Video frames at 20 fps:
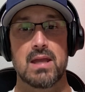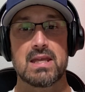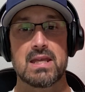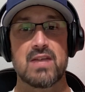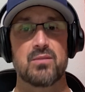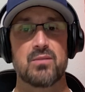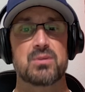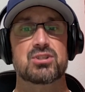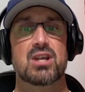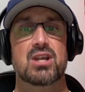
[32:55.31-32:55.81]

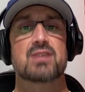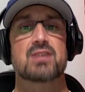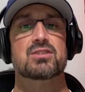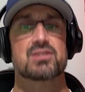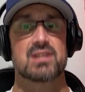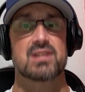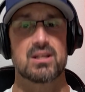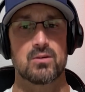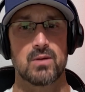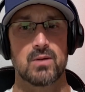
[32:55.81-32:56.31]
and give him a change
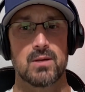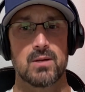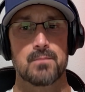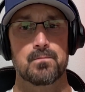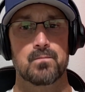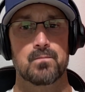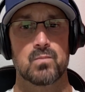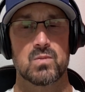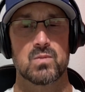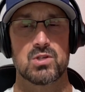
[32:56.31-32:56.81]
of scenery
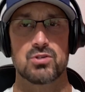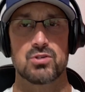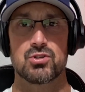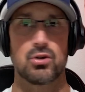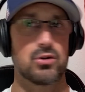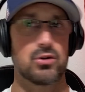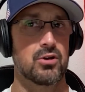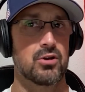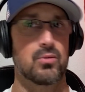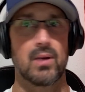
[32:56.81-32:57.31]
to
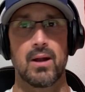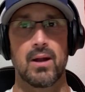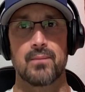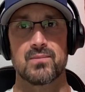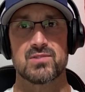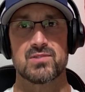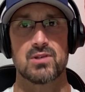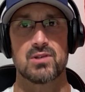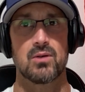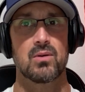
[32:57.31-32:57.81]
turn it
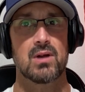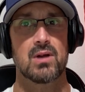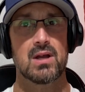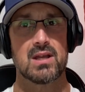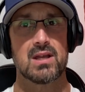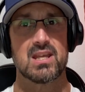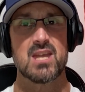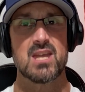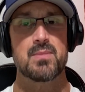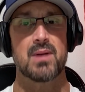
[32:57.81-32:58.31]
around. So
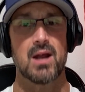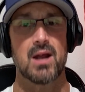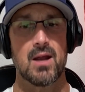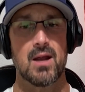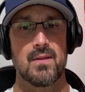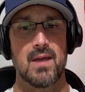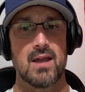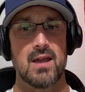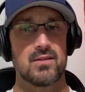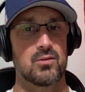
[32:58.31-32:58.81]
keep an
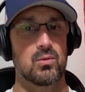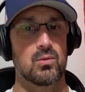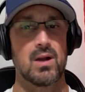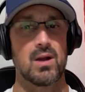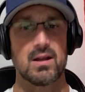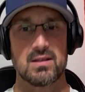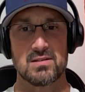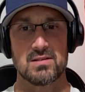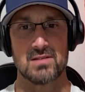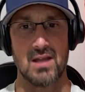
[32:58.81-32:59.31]
eye on that. The
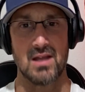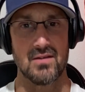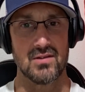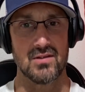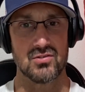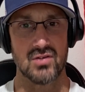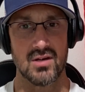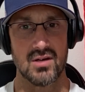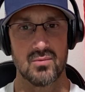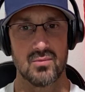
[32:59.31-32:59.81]
Rockies, how
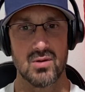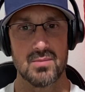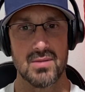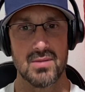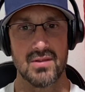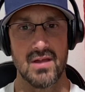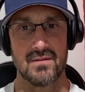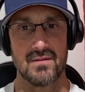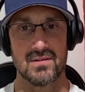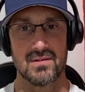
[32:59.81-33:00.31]
they try to
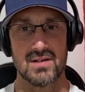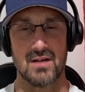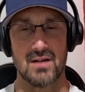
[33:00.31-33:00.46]
rebuild that